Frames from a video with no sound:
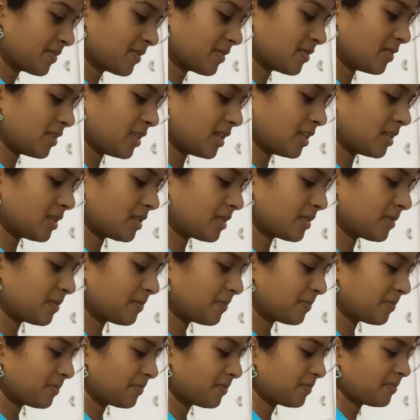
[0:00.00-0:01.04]
Right.
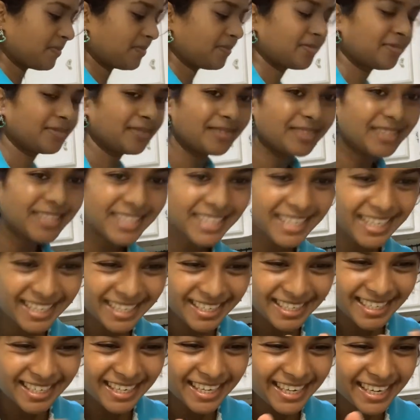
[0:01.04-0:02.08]
See?
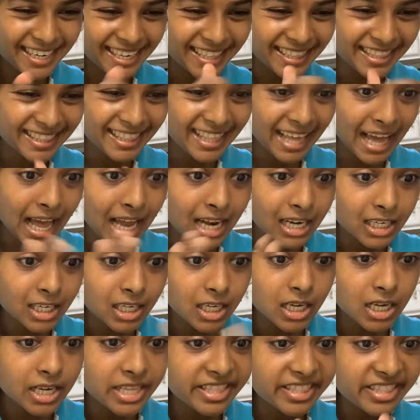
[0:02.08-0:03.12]
Look at that.
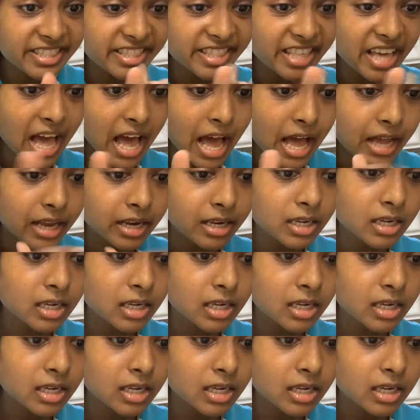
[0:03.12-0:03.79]
Look at that.